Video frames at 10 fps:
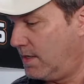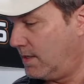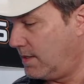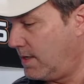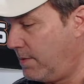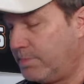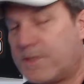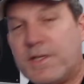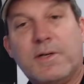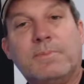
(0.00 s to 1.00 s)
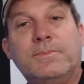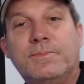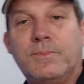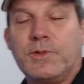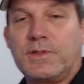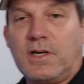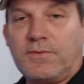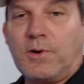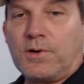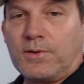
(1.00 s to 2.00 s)
I'm Tim with
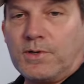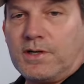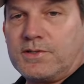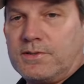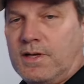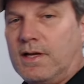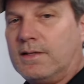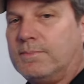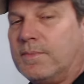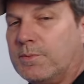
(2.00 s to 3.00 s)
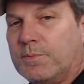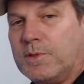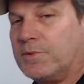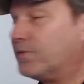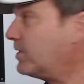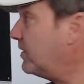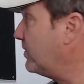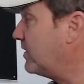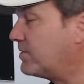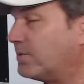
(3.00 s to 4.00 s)
Golf Cart Garage. I am a member of the
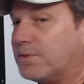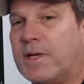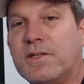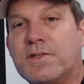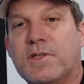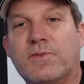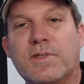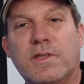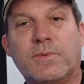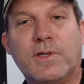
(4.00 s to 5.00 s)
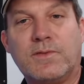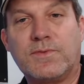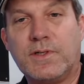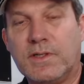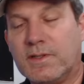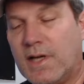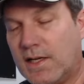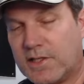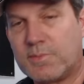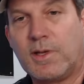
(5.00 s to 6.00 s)
Gearheads On Demand service that we offer here.
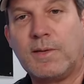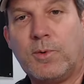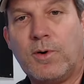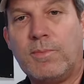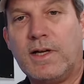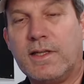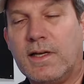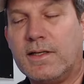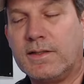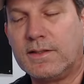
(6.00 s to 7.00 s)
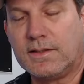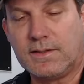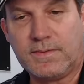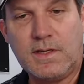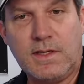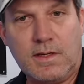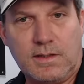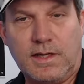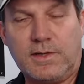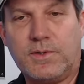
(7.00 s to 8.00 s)
I'll explain more about that
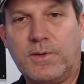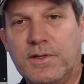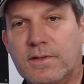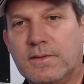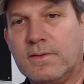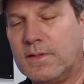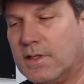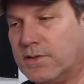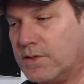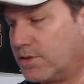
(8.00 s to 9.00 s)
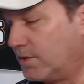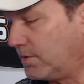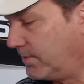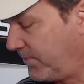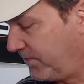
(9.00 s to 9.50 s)
later on in this show.